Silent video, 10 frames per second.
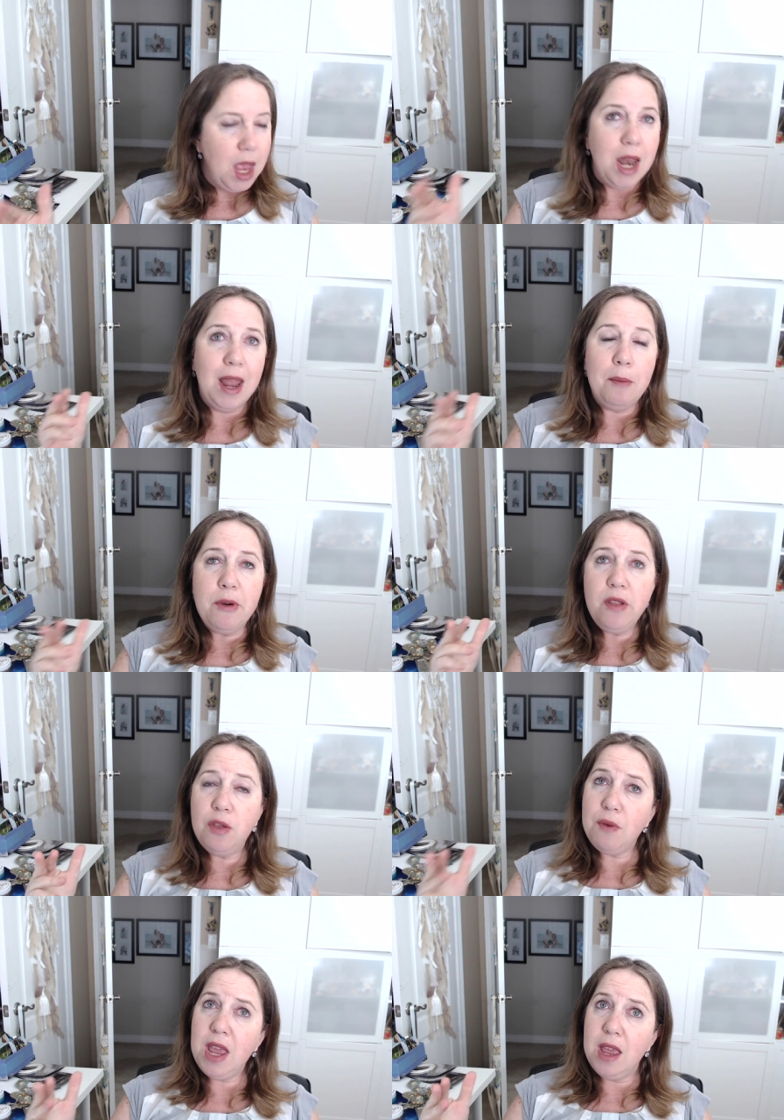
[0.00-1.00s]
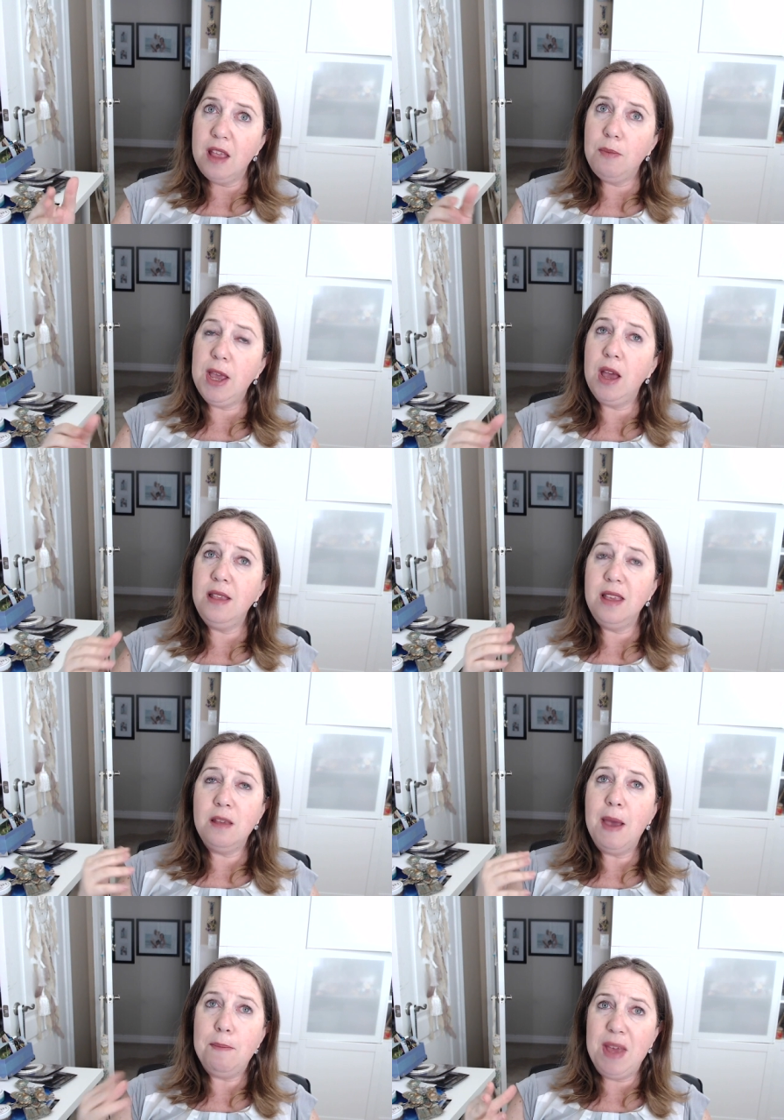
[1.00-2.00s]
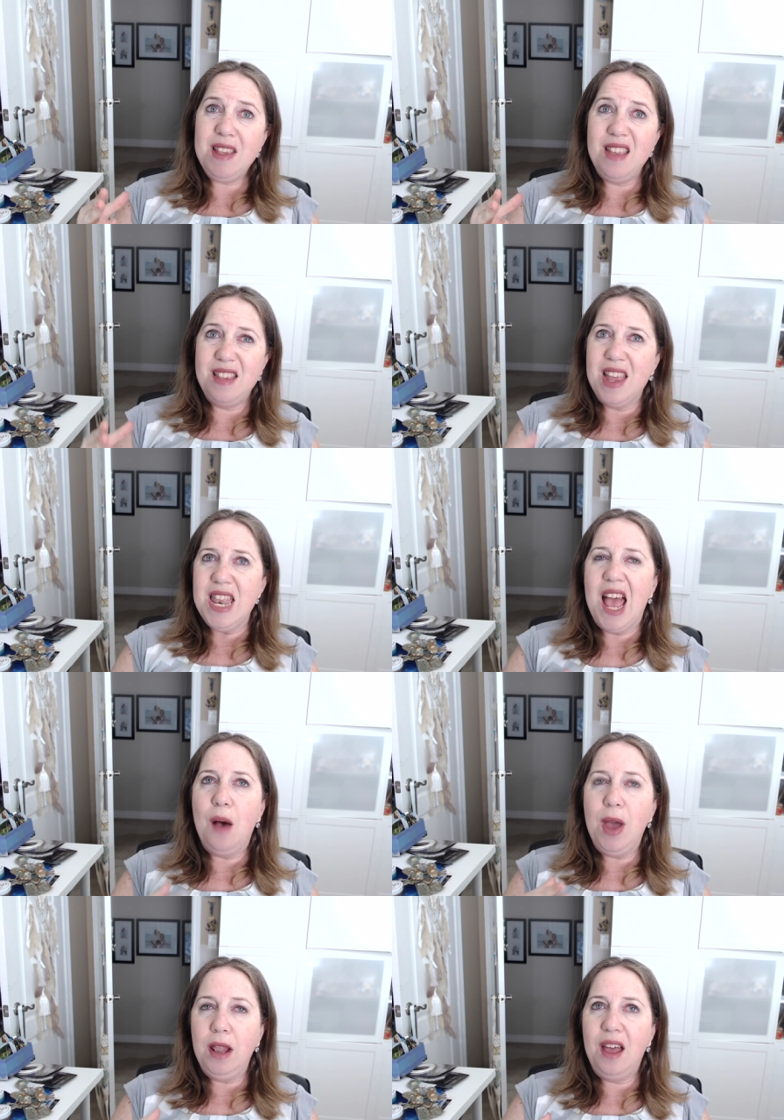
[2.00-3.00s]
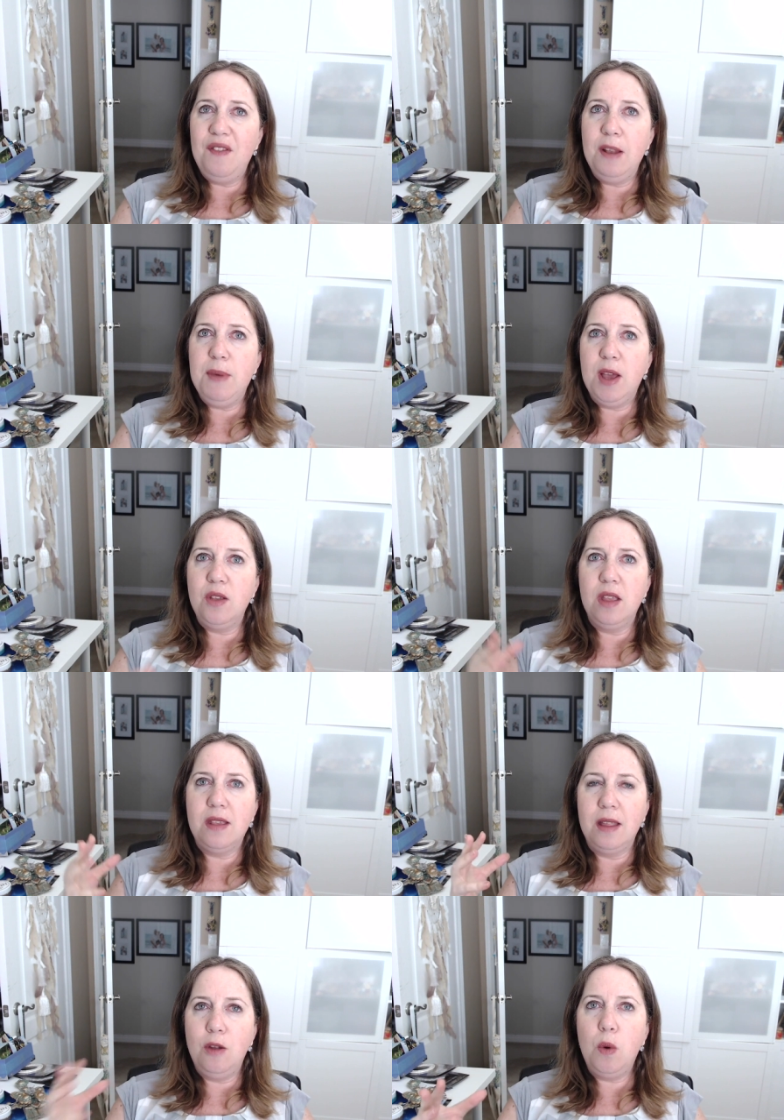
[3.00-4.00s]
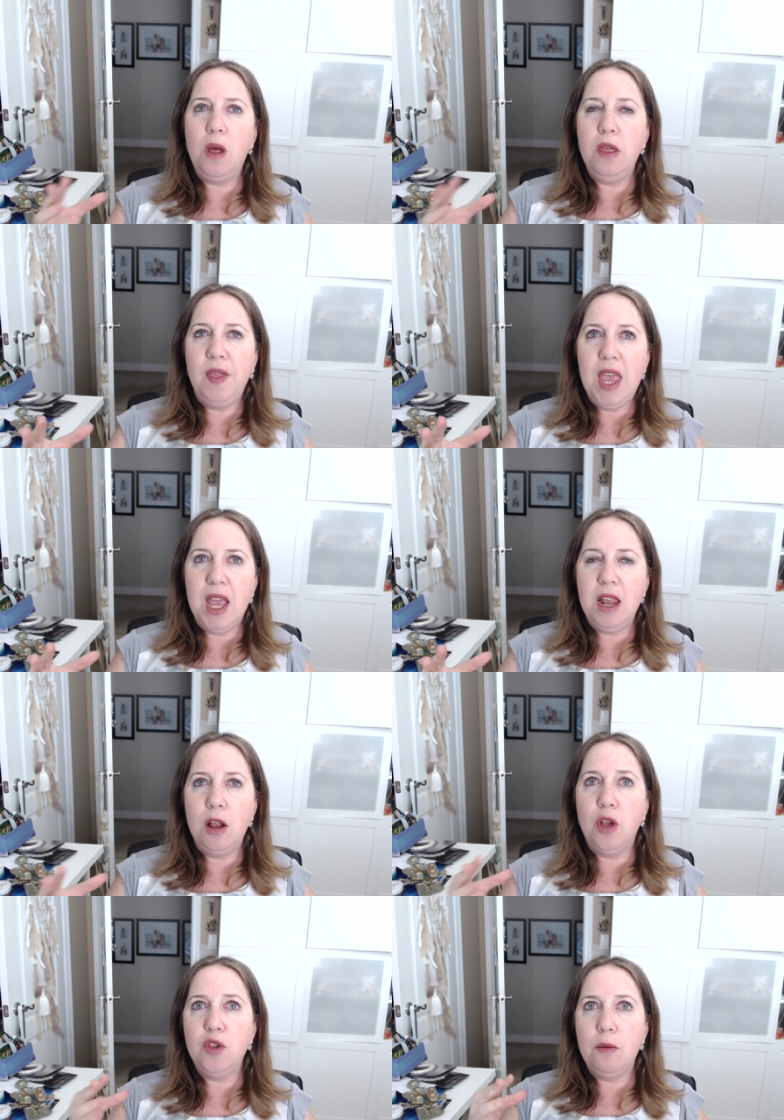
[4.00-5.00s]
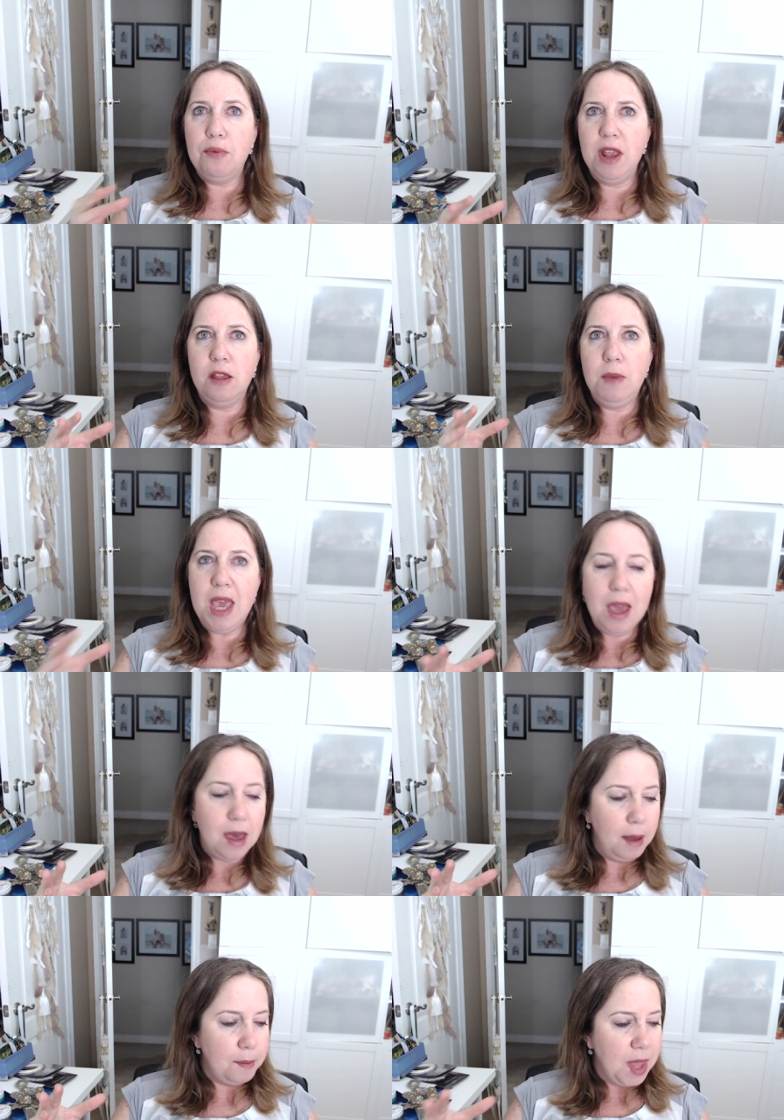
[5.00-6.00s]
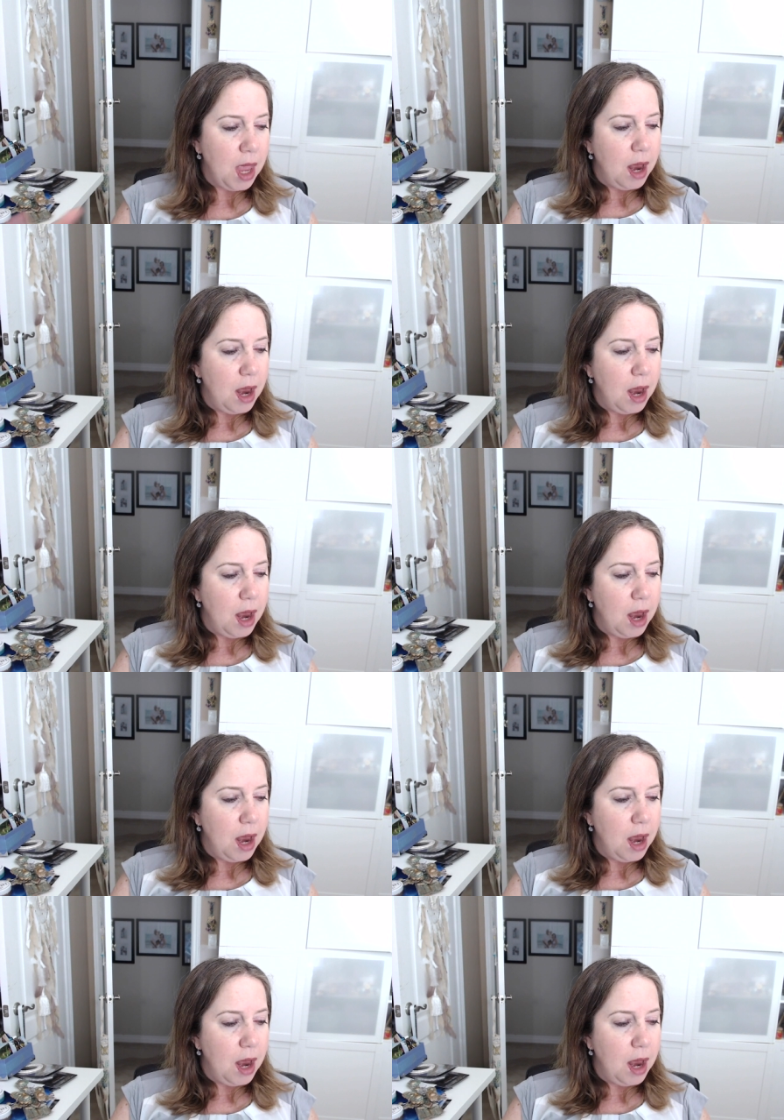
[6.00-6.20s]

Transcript: Number three, it's because it's my business and now I love it because it's a dual thing and it also brings me income.